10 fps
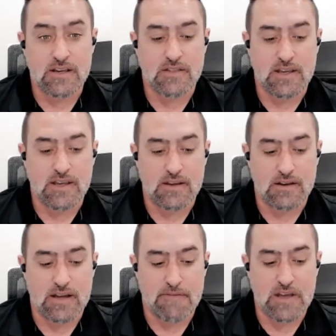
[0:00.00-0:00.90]

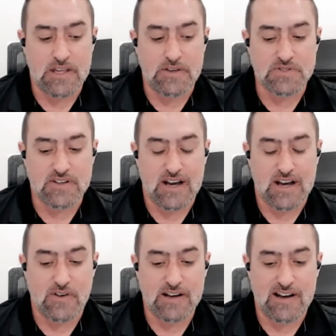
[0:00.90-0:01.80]
the FAQs as kind
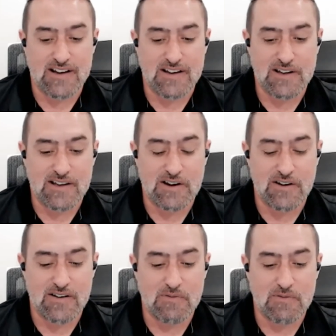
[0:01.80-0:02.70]
of an